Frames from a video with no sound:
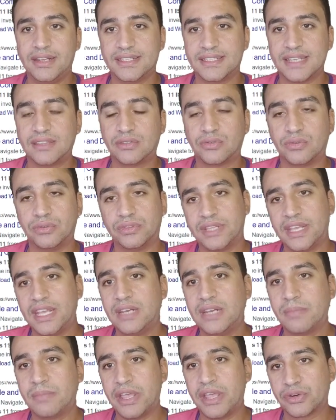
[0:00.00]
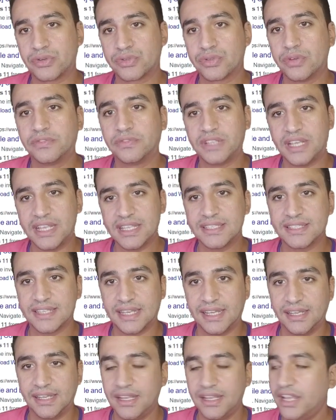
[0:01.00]
that contain Microsoft in
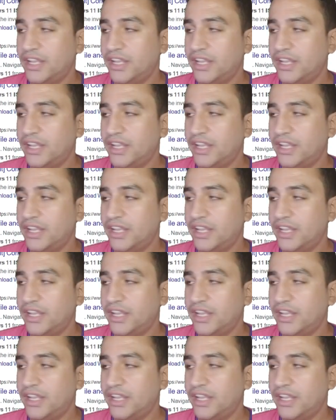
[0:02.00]
the